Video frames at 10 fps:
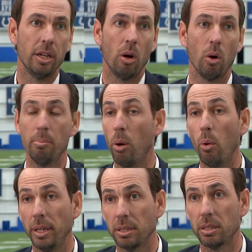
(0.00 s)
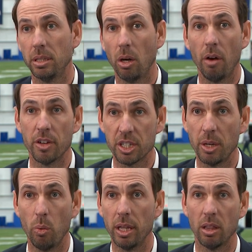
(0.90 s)
you know, are points. You know,
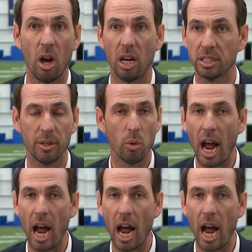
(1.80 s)
obviously win loss.